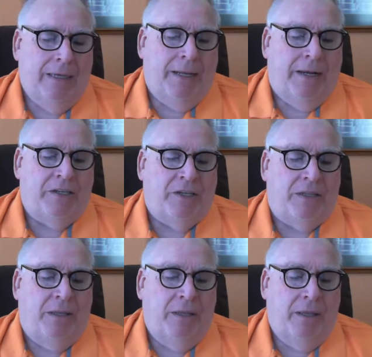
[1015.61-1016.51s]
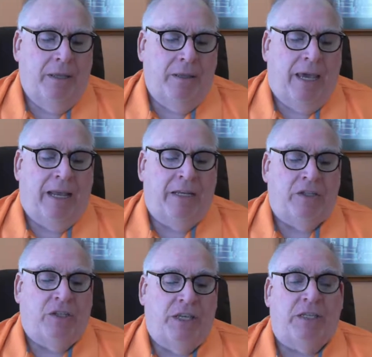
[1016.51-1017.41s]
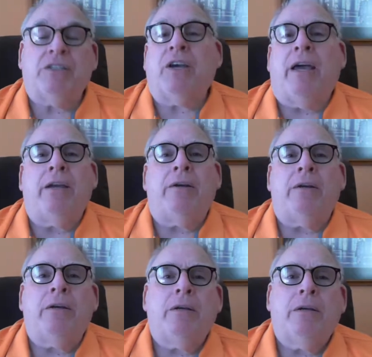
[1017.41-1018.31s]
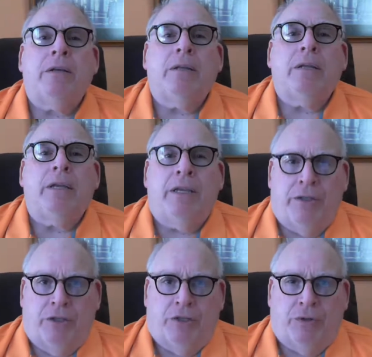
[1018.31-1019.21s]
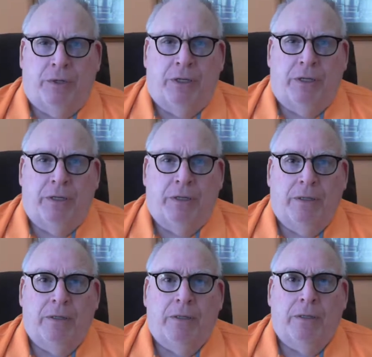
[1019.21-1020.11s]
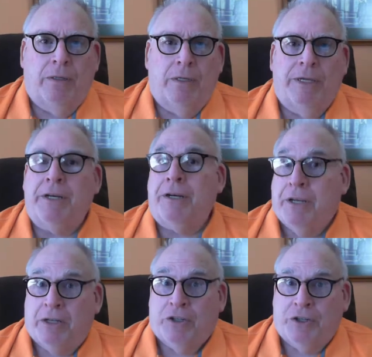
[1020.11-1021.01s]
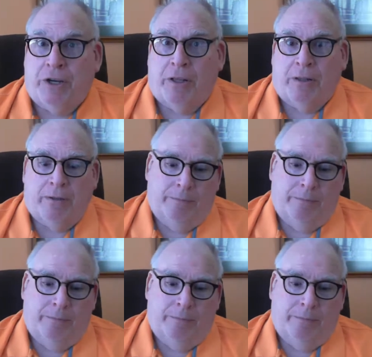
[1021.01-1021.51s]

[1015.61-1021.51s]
And I said, that is the entire industry in a nutshell.